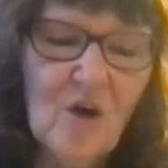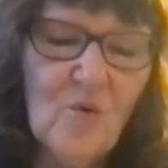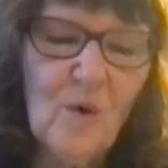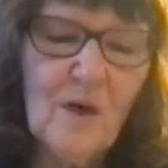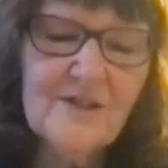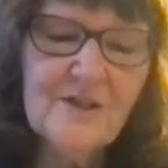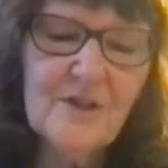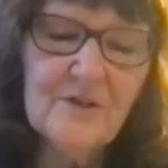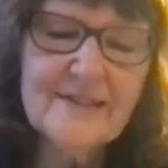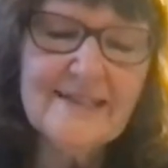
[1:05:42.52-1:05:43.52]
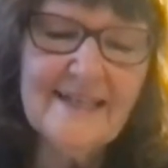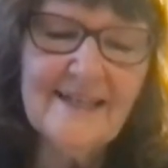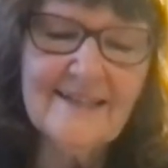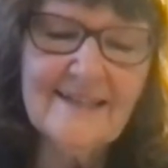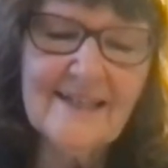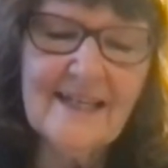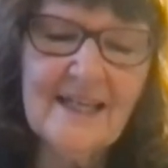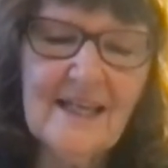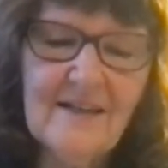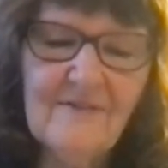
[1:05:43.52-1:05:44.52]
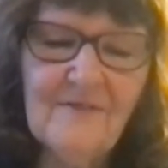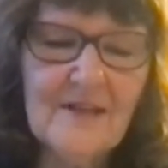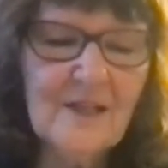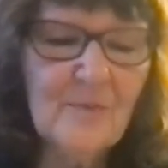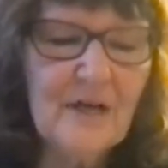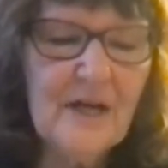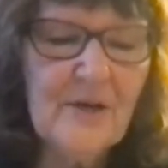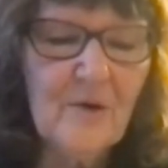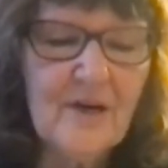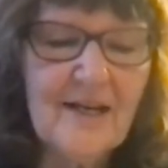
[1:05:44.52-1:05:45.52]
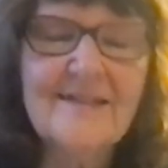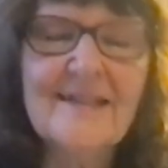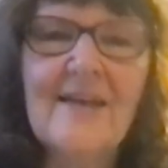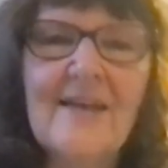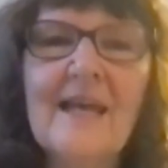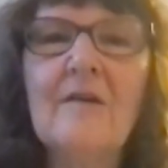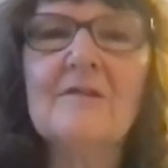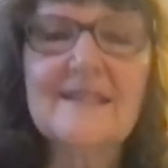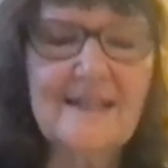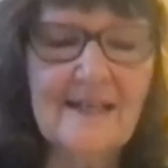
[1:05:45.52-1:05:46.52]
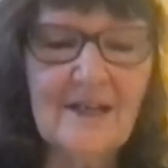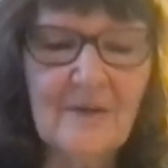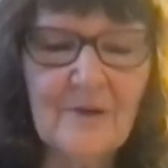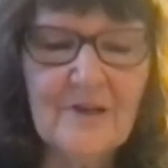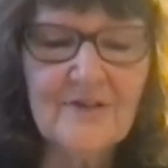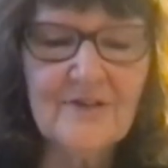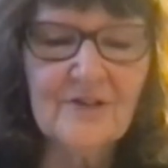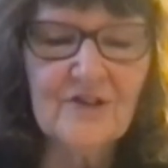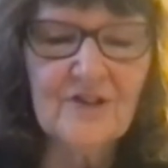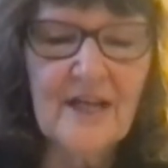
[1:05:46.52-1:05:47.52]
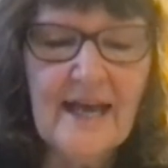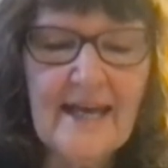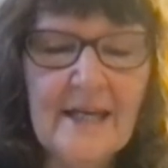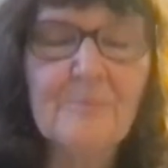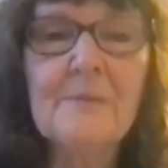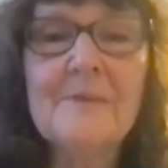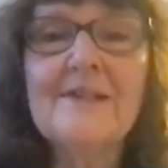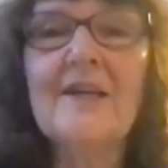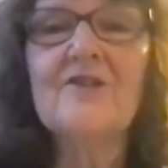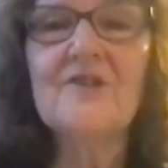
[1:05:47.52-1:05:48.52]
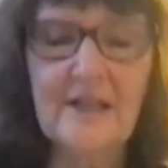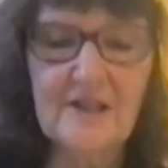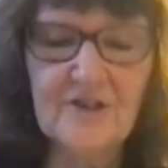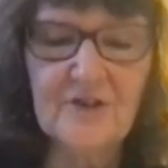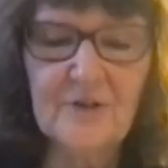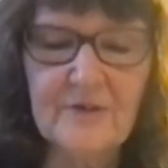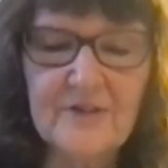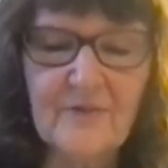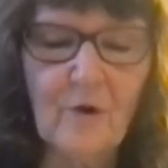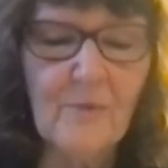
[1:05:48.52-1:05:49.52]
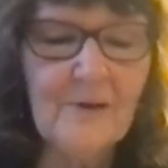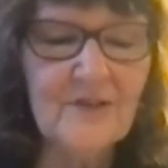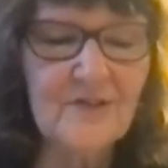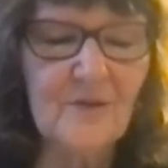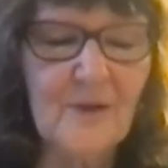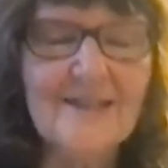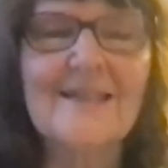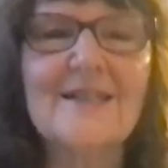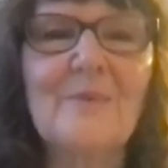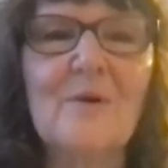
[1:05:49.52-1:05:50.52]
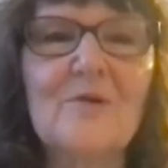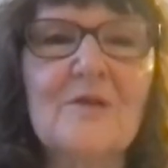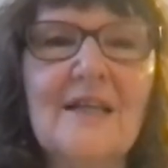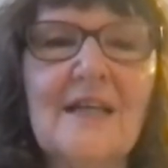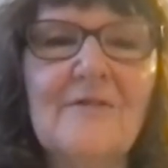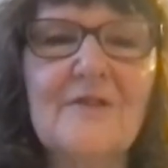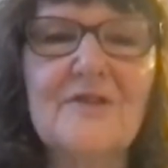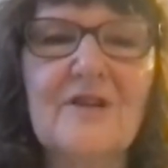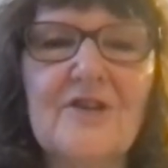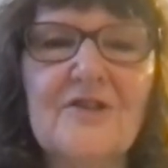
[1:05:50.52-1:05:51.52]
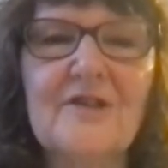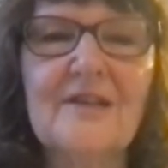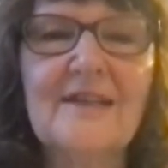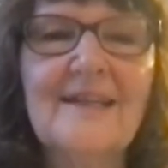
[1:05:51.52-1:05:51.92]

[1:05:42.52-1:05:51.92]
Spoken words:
What do you see as the key funding priorities and the outstanding research and implementation issues for menstrual waste disposal and infrastructure?